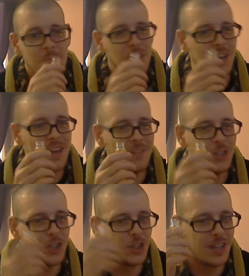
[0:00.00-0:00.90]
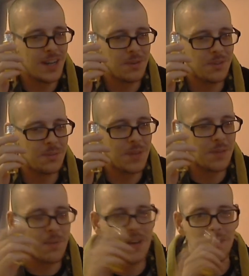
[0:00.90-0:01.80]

But you can never judge the liquid sometimes by the